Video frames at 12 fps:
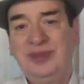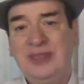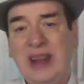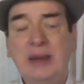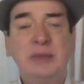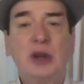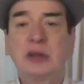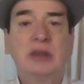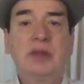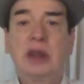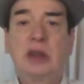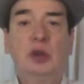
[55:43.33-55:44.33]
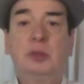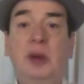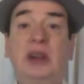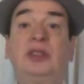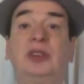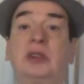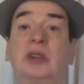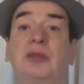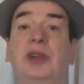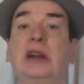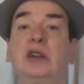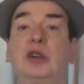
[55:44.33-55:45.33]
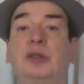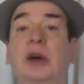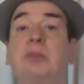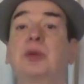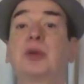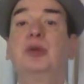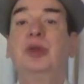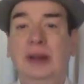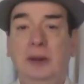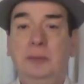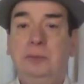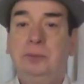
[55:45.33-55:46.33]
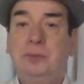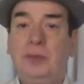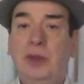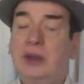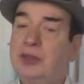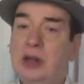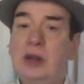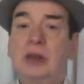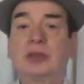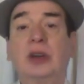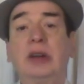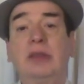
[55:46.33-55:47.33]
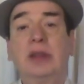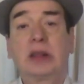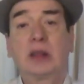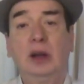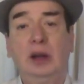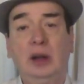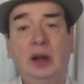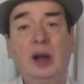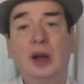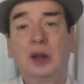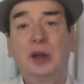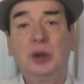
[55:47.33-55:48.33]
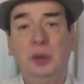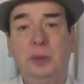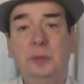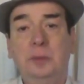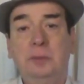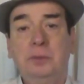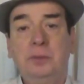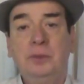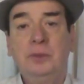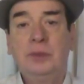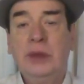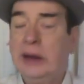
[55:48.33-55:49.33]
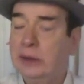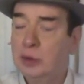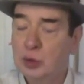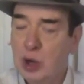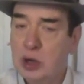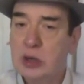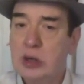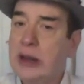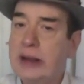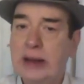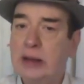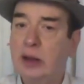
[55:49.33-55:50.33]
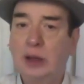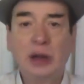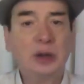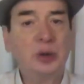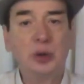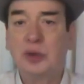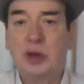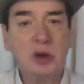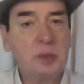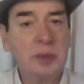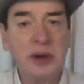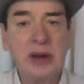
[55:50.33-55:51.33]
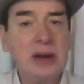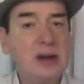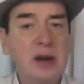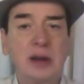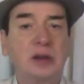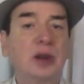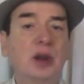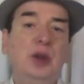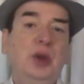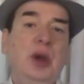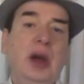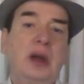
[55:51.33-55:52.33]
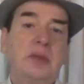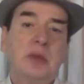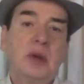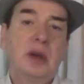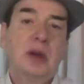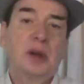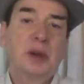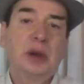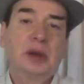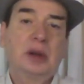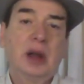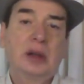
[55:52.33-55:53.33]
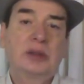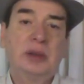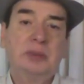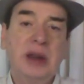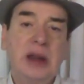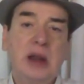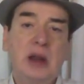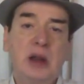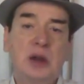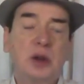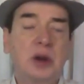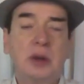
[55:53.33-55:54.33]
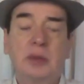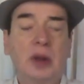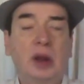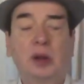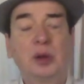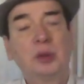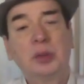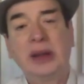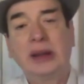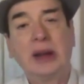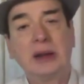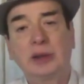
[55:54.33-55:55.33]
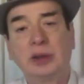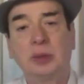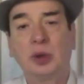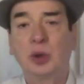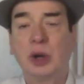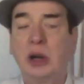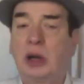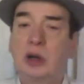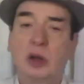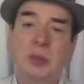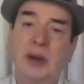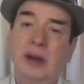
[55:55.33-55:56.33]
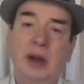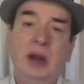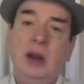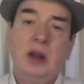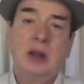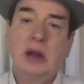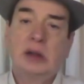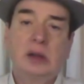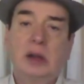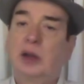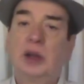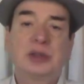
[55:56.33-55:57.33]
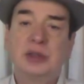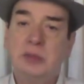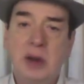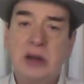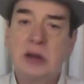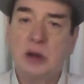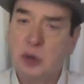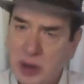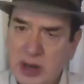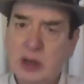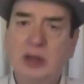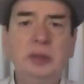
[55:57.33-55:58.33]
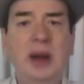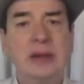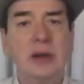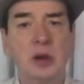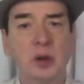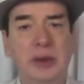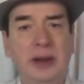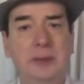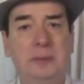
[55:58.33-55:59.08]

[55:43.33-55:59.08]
I'm not giving you my certificate of approval. I still disagree with you. I do not like it, and I don't want to pretend that I'm accepting it, or I'm, you know, being nice about it, or that it doesn't matter to me. It does matter to me.